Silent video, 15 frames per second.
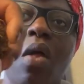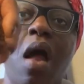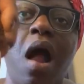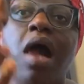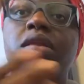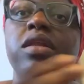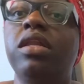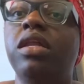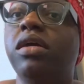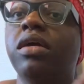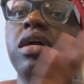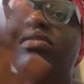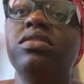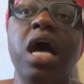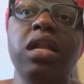I need it
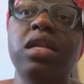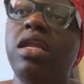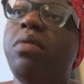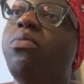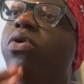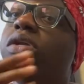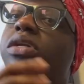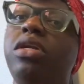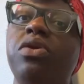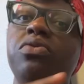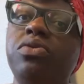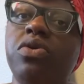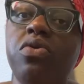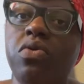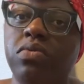because I need it more than
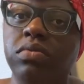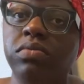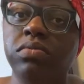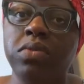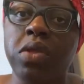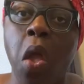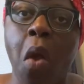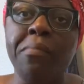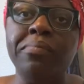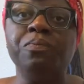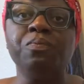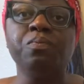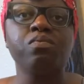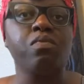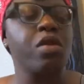you do.
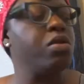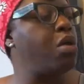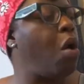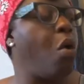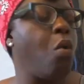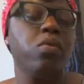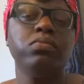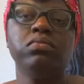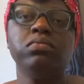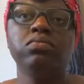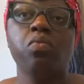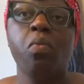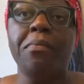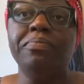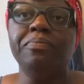No.
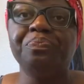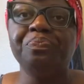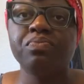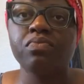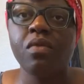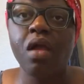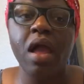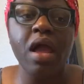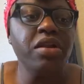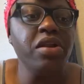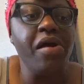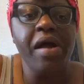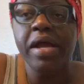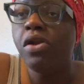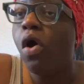And
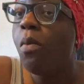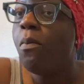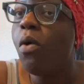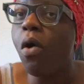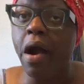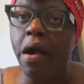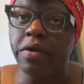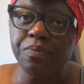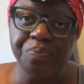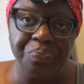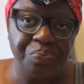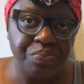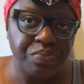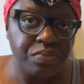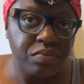there ain't no more.
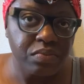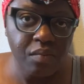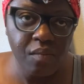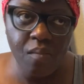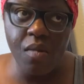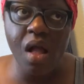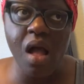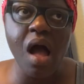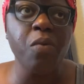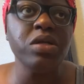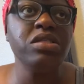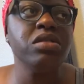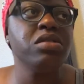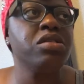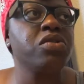I
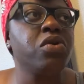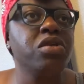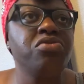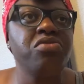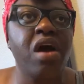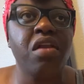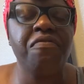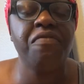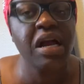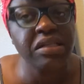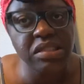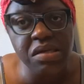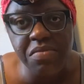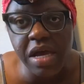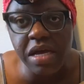went to the store trying to
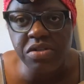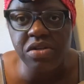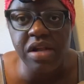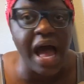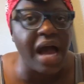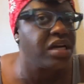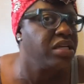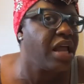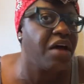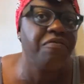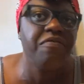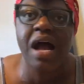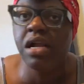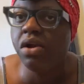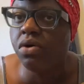find some yesterday. I could not
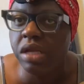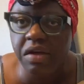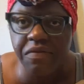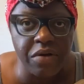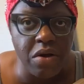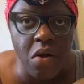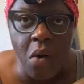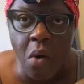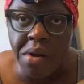find no liver.